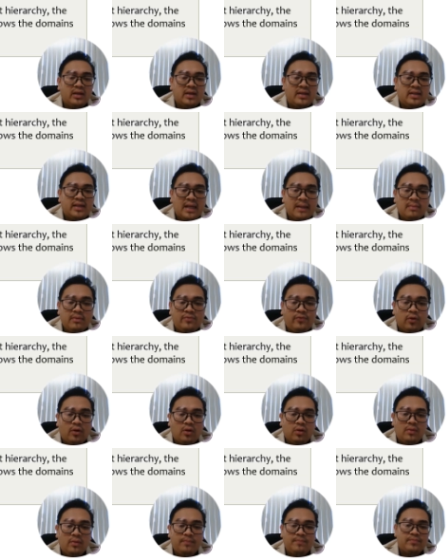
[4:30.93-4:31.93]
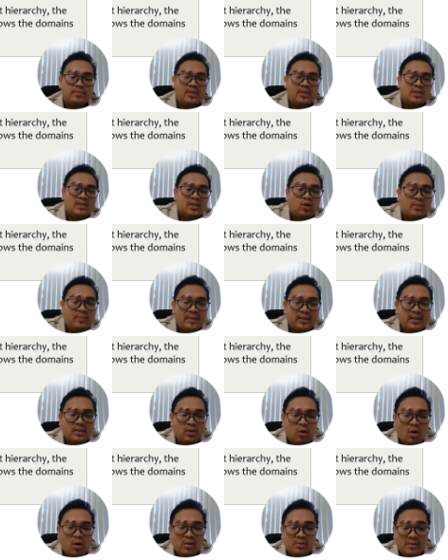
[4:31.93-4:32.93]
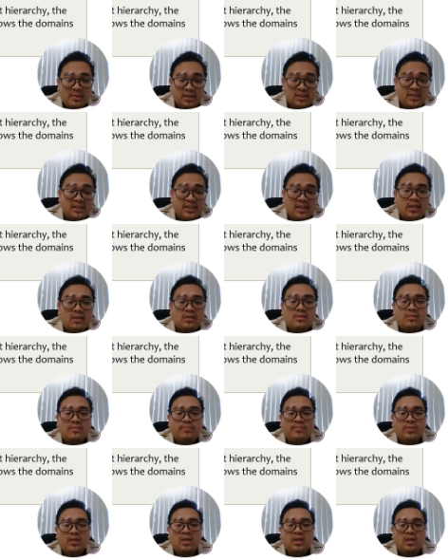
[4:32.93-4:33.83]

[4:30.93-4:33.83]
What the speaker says: Number four is a domain organization needs.